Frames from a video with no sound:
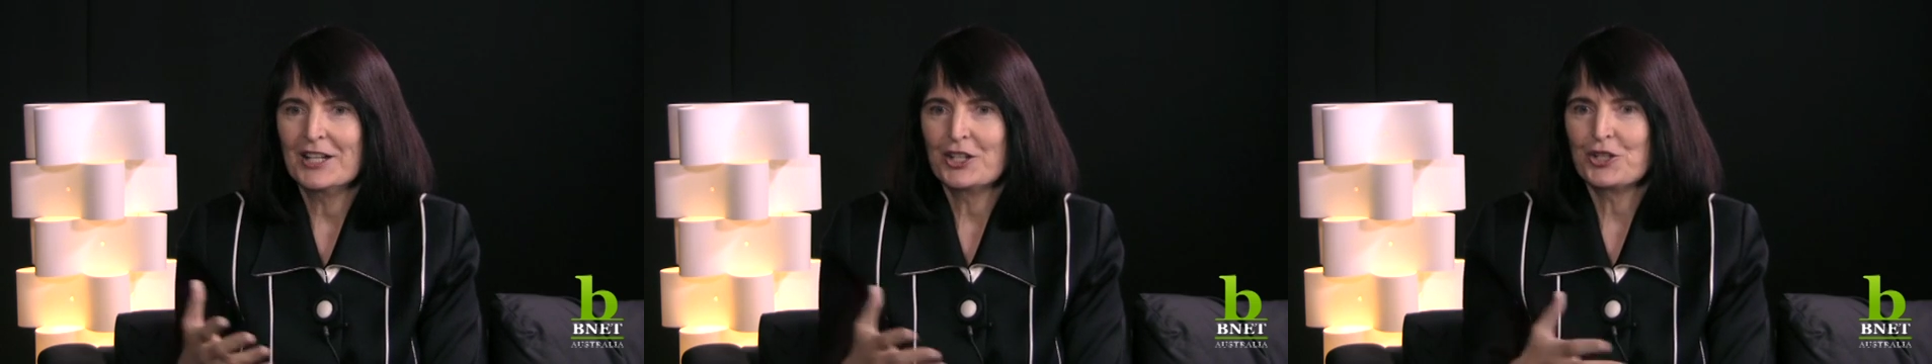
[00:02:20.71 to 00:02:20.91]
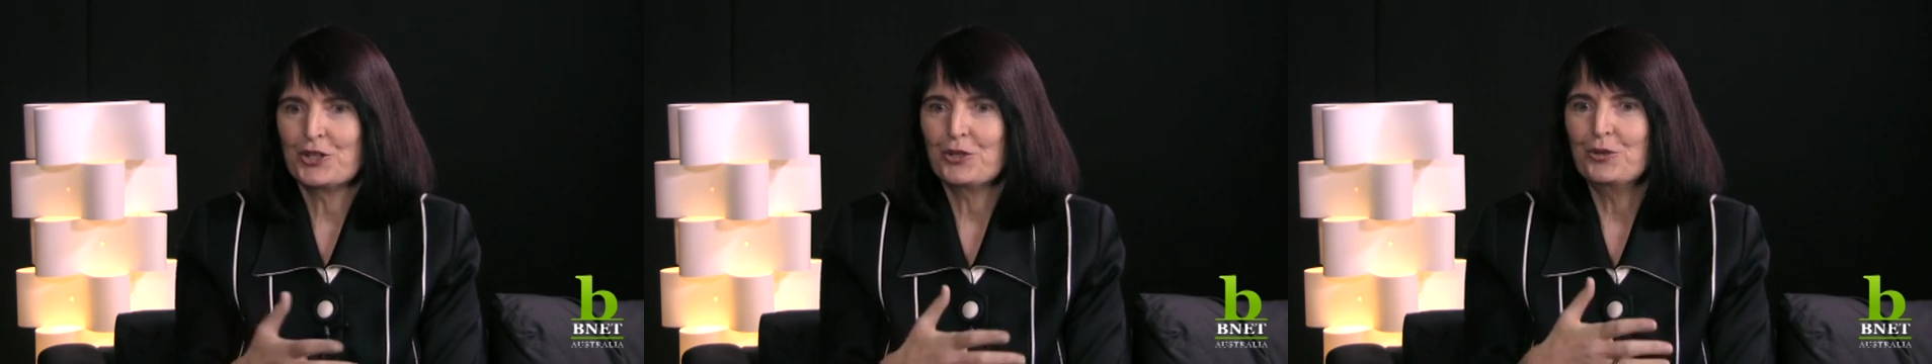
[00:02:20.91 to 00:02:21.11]

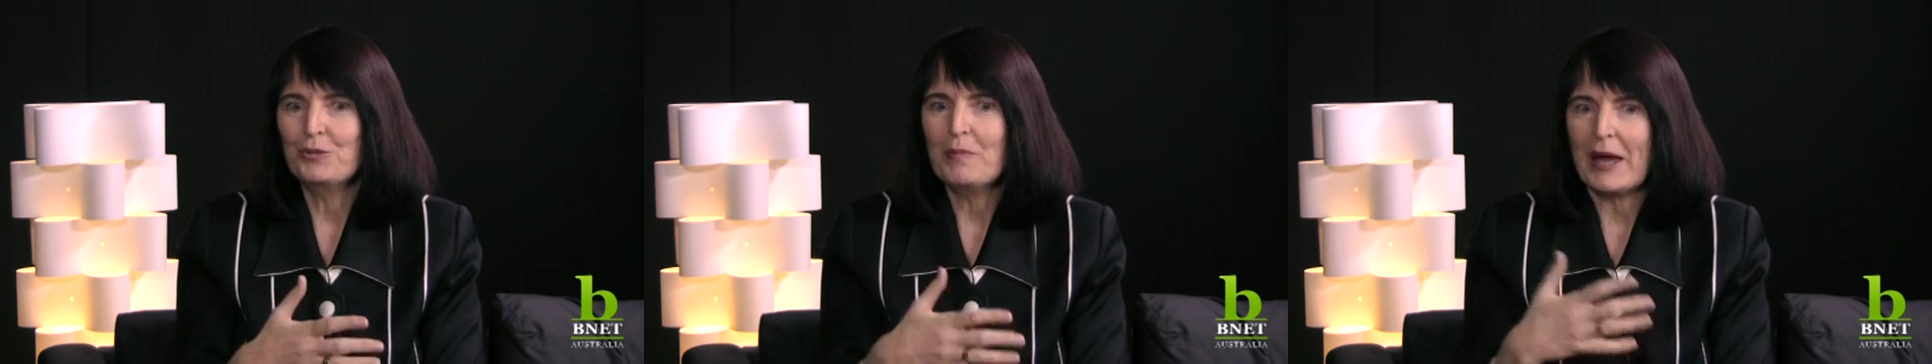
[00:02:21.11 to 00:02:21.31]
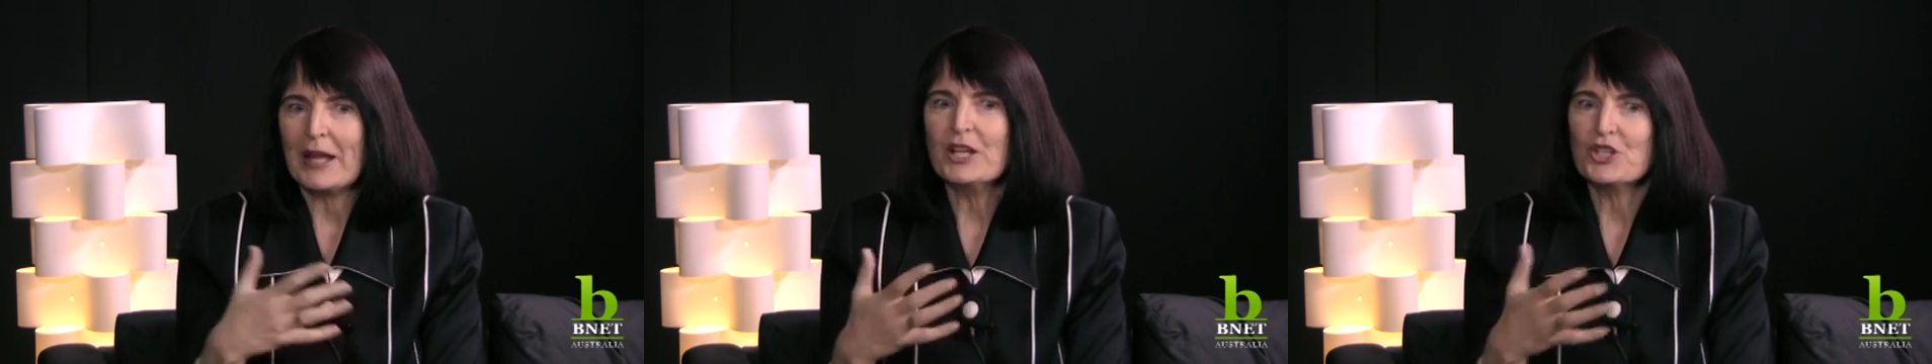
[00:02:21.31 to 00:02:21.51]
to
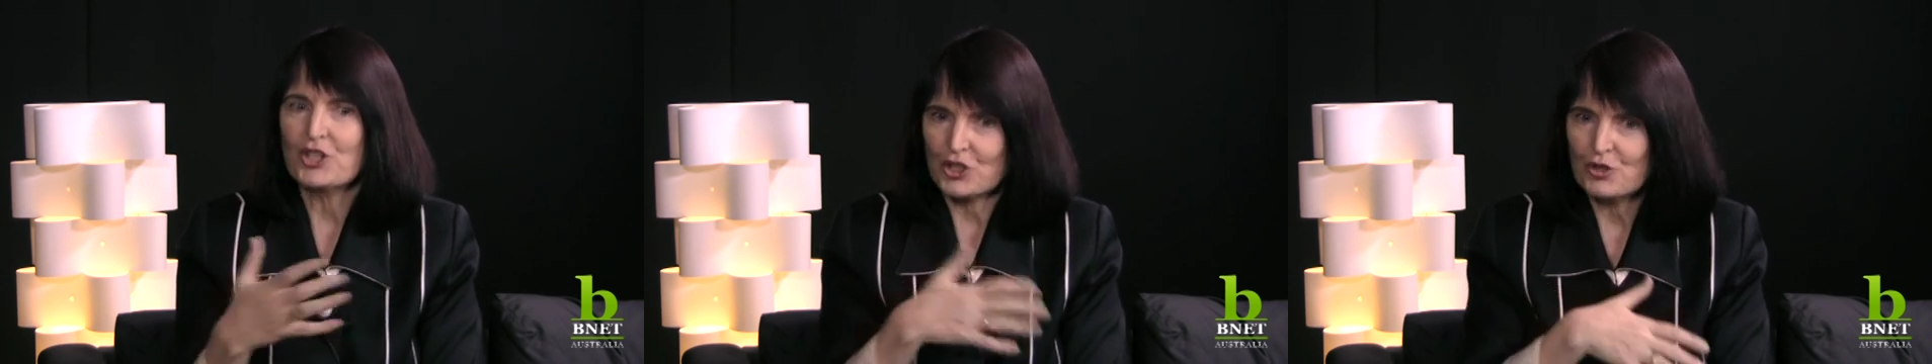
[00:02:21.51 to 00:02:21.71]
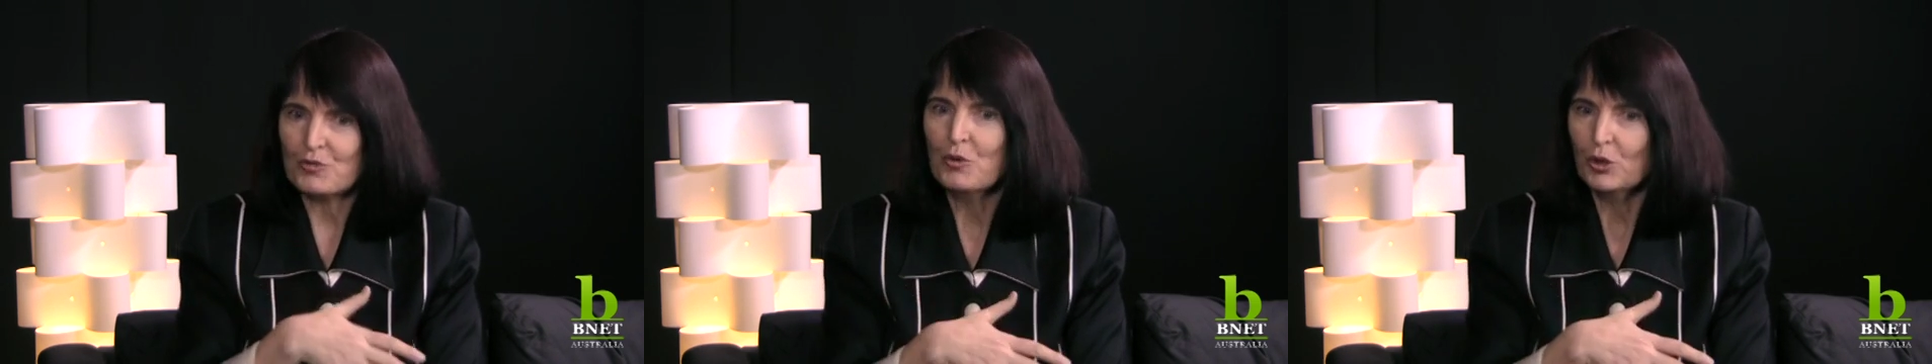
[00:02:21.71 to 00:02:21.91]
manage a
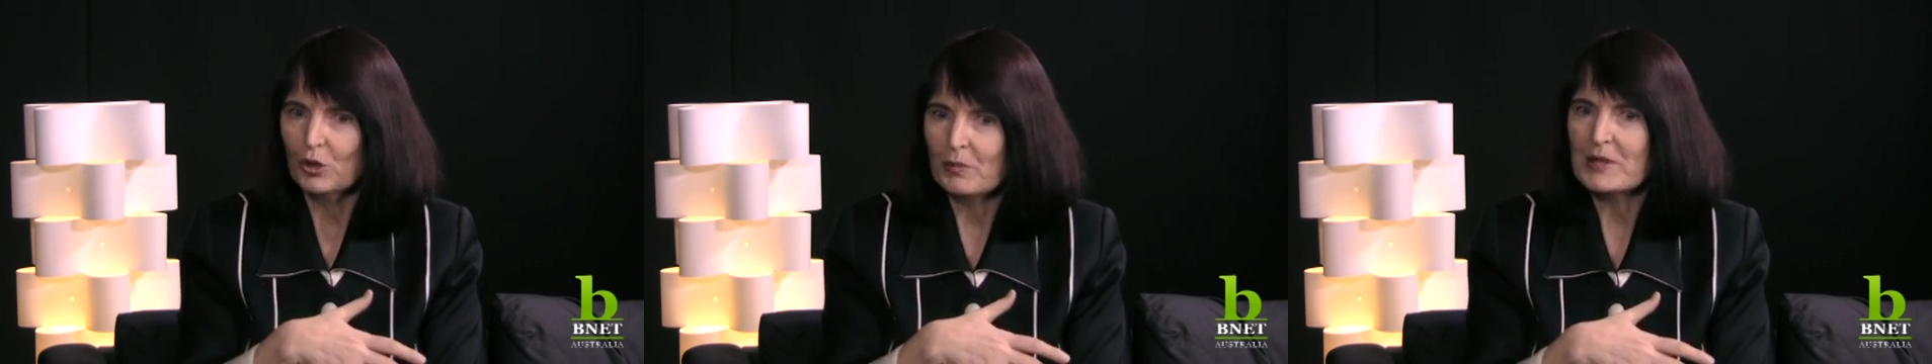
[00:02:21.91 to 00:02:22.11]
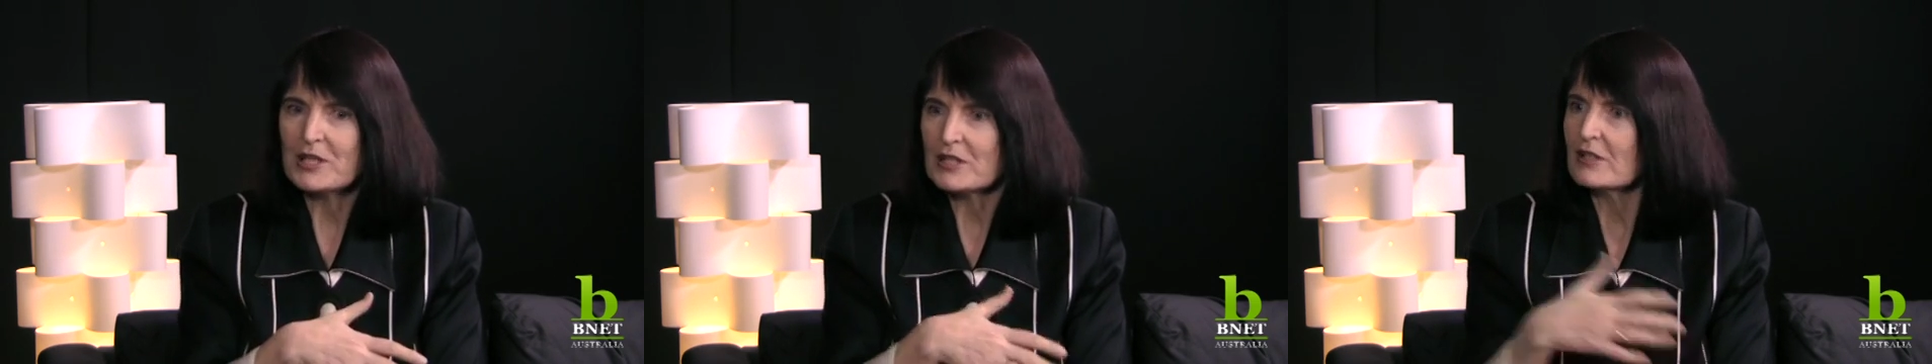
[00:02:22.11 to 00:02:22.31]
smaller
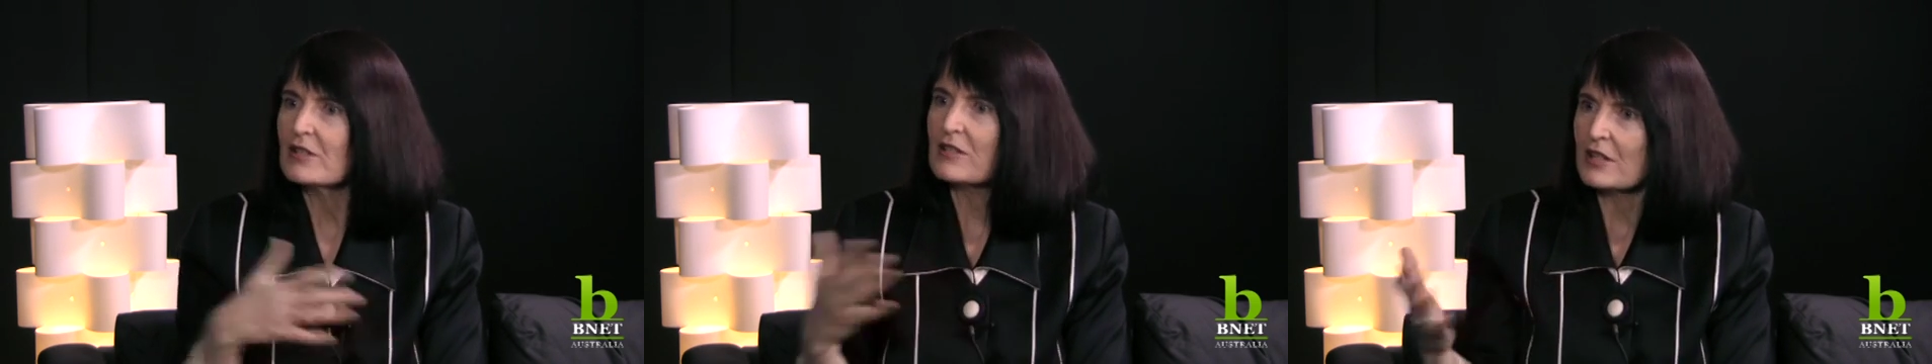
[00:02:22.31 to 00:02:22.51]
business